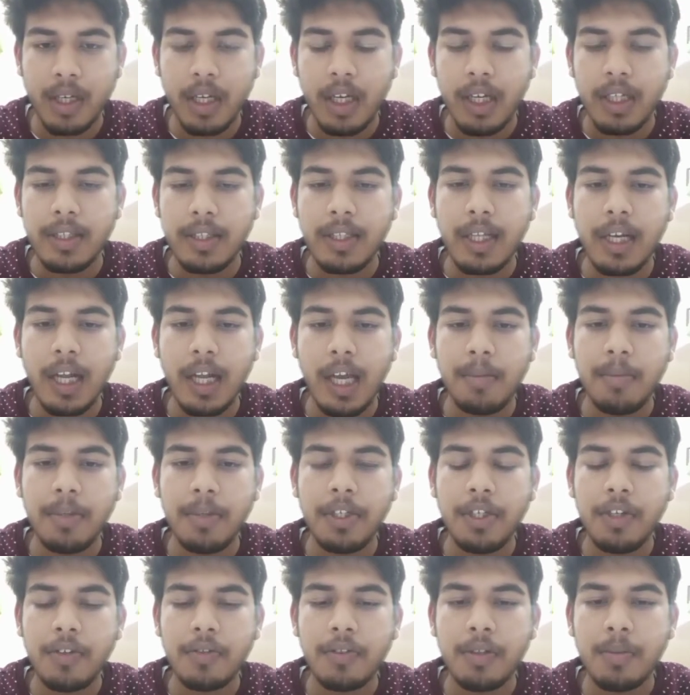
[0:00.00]
The
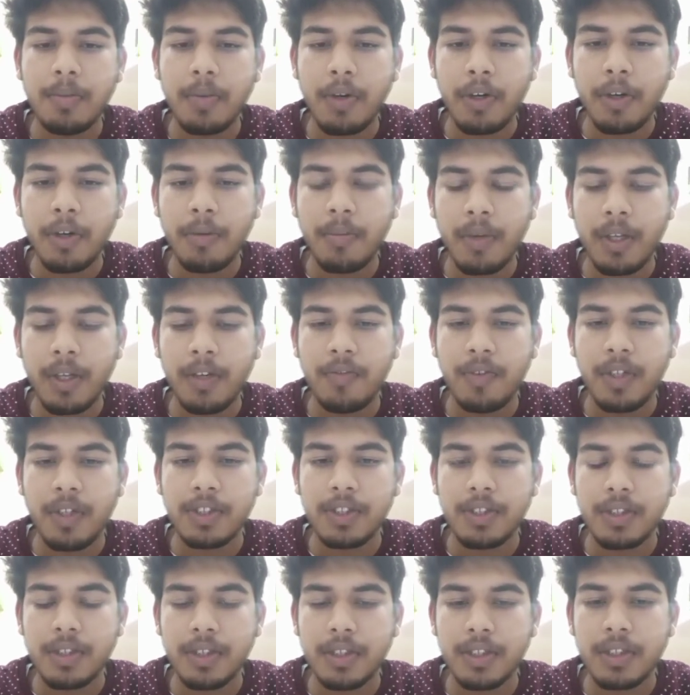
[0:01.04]
liability of the product
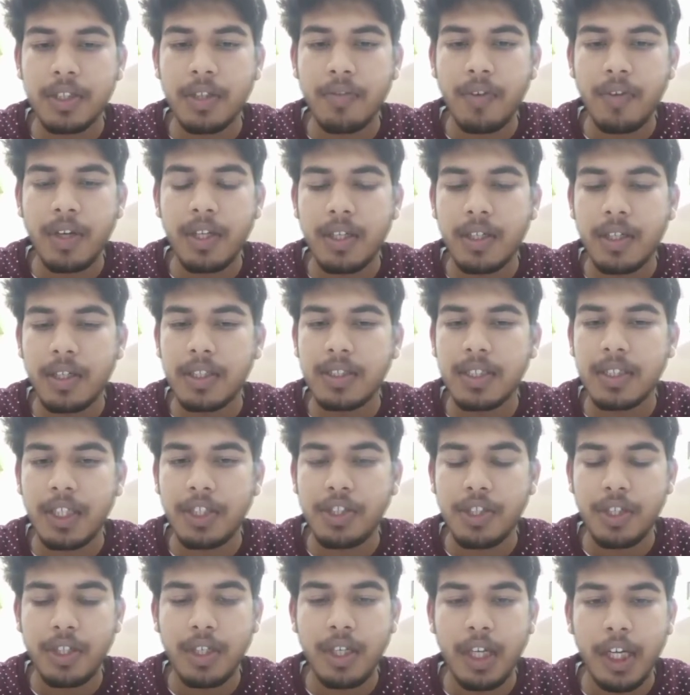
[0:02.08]
manufacturer is defined under
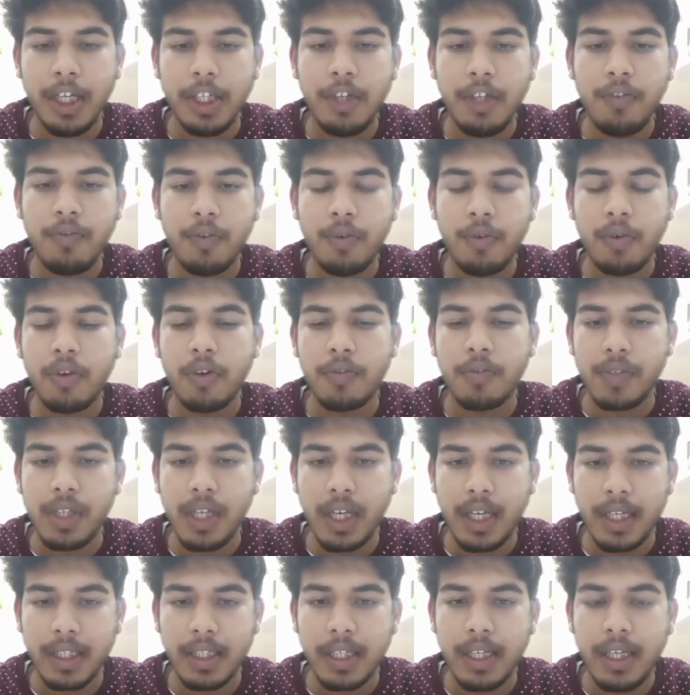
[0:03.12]
section 84 of
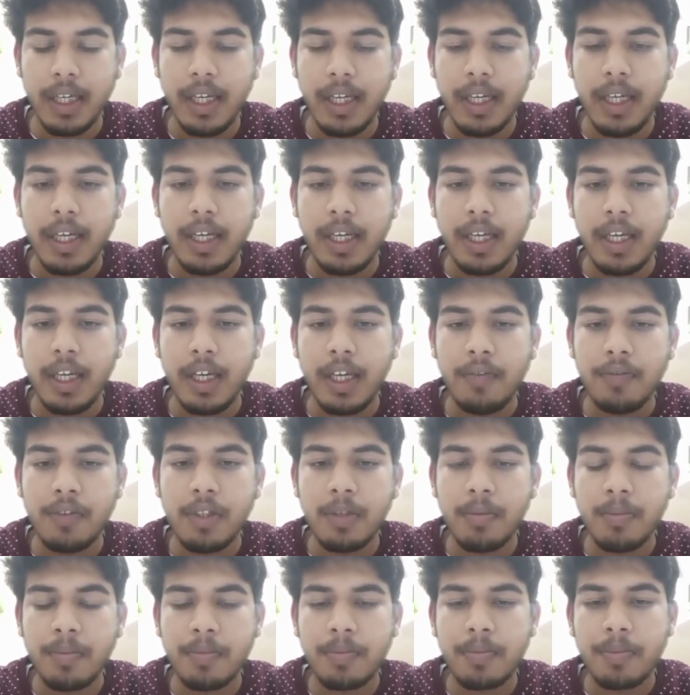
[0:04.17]
the Act. If
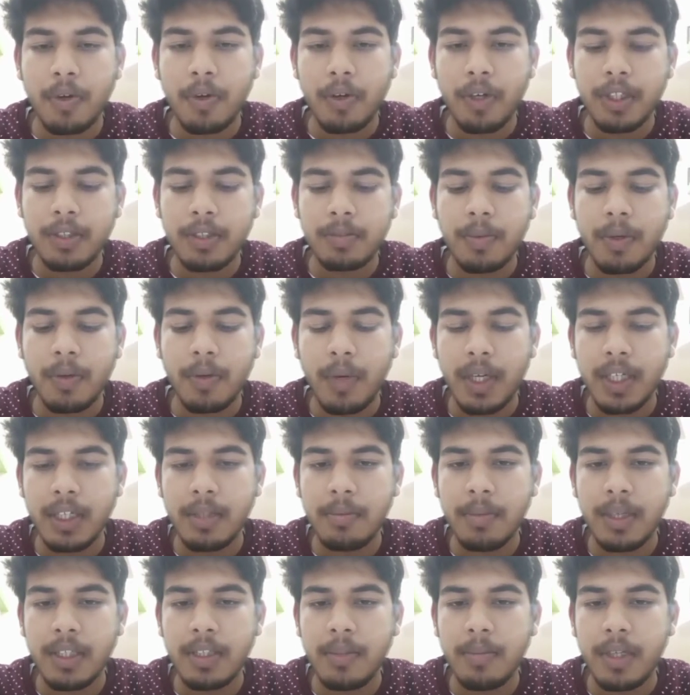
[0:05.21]
the product
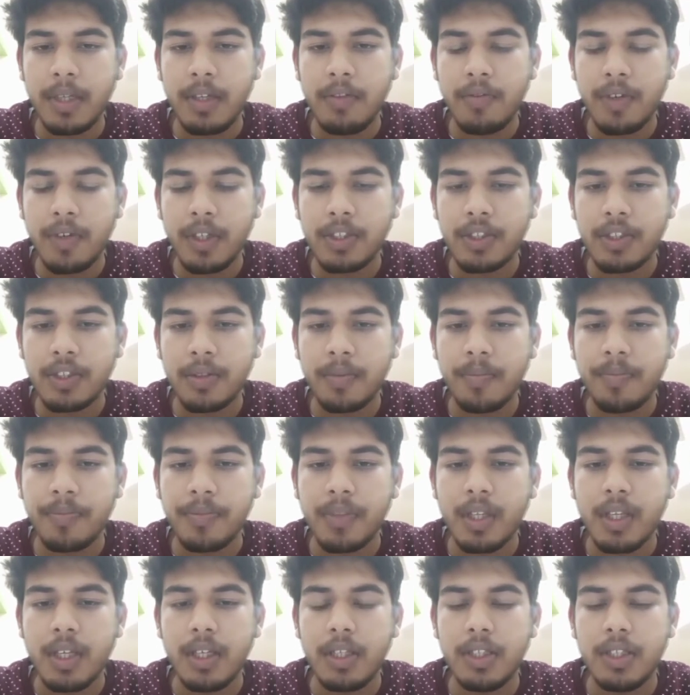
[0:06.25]
provided by the manufacturer
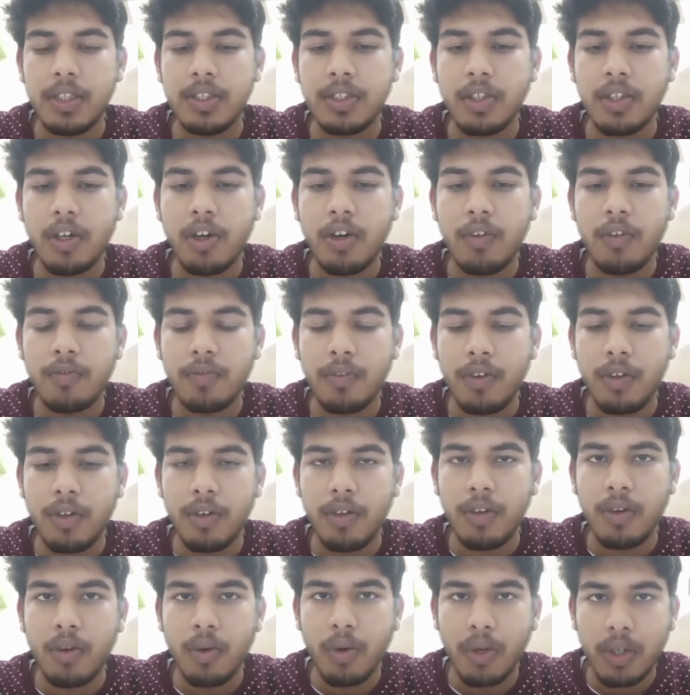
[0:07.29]
is of
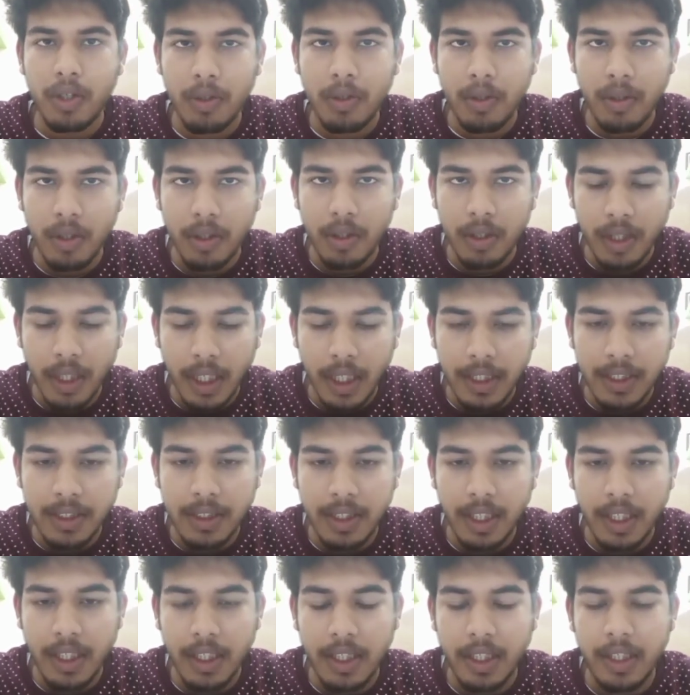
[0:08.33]
lower is
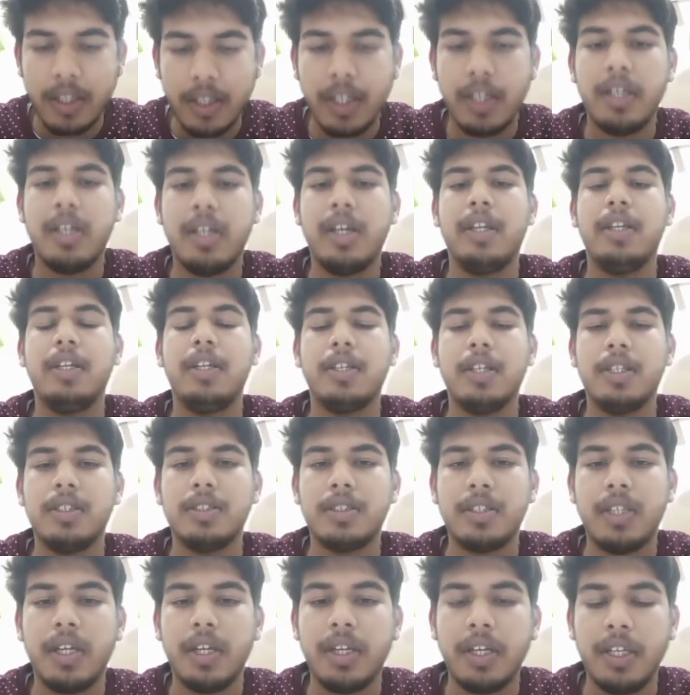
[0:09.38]

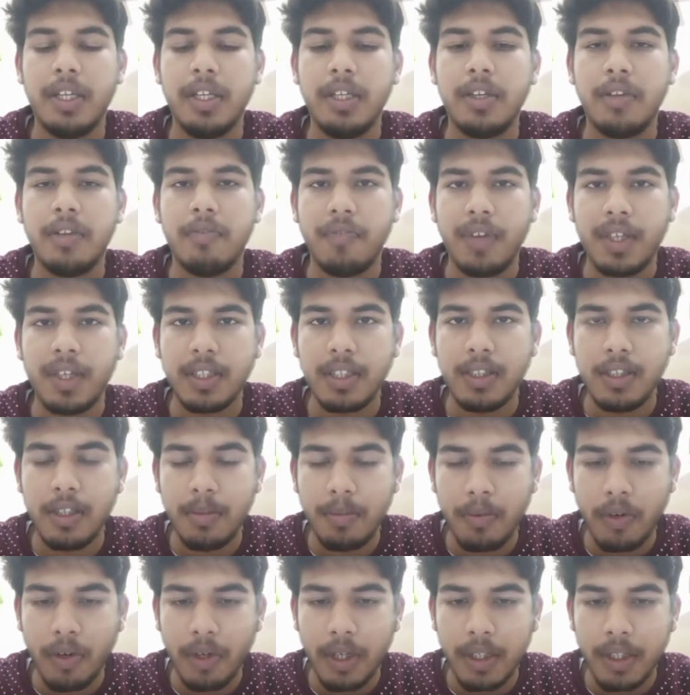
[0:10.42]
there any defect in the
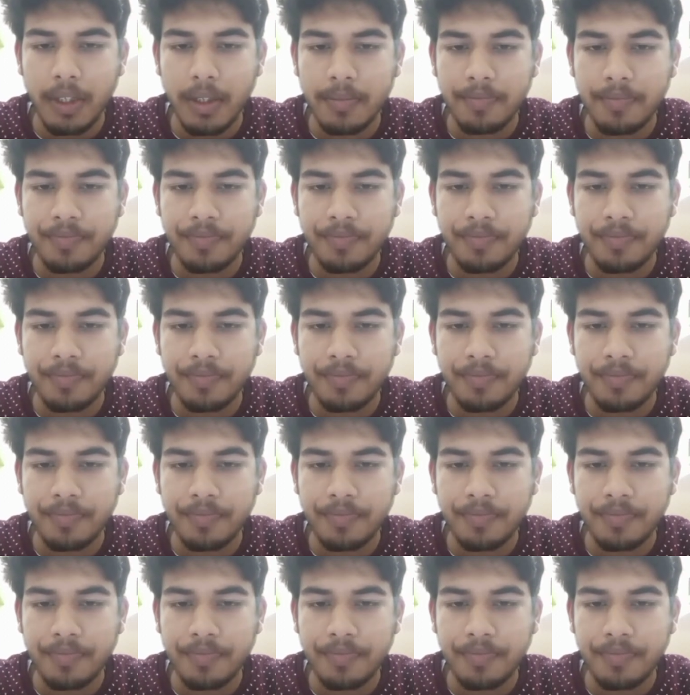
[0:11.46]
product,